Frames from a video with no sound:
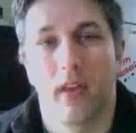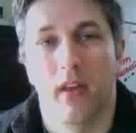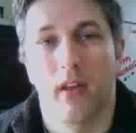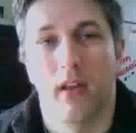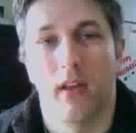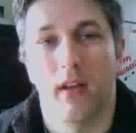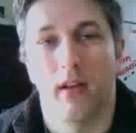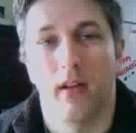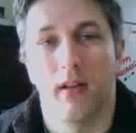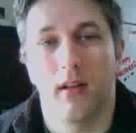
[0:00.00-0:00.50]

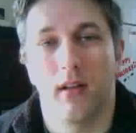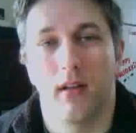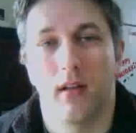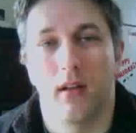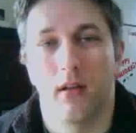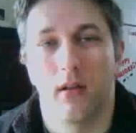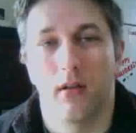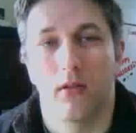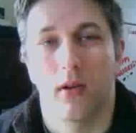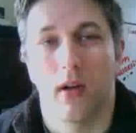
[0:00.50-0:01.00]
I did
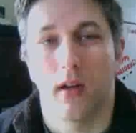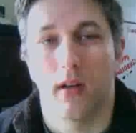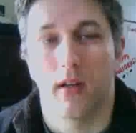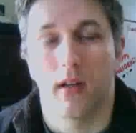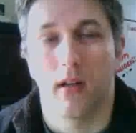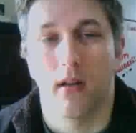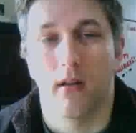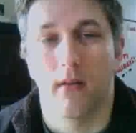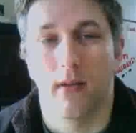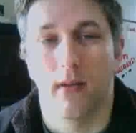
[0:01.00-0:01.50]
try
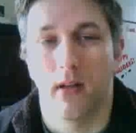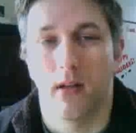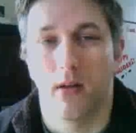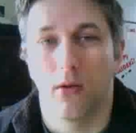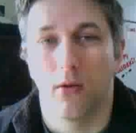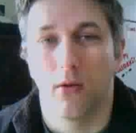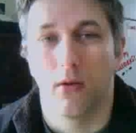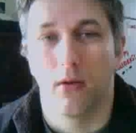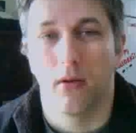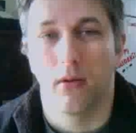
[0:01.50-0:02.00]
taking a
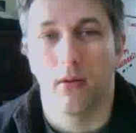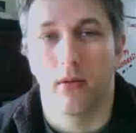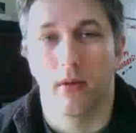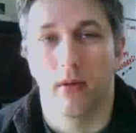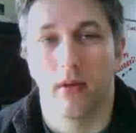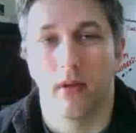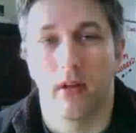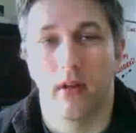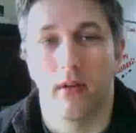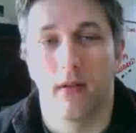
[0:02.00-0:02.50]
video with
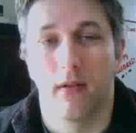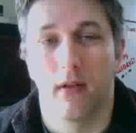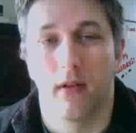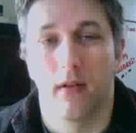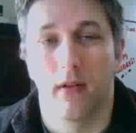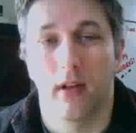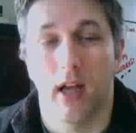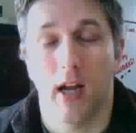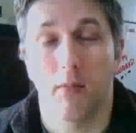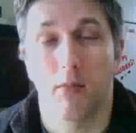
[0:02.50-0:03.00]
a
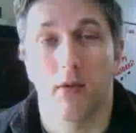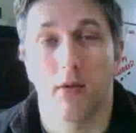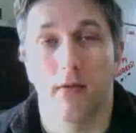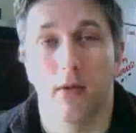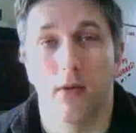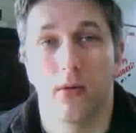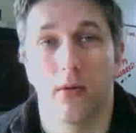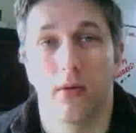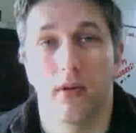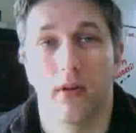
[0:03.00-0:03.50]
camera
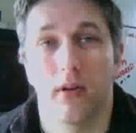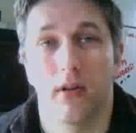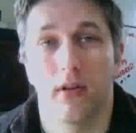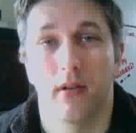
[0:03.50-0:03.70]
phone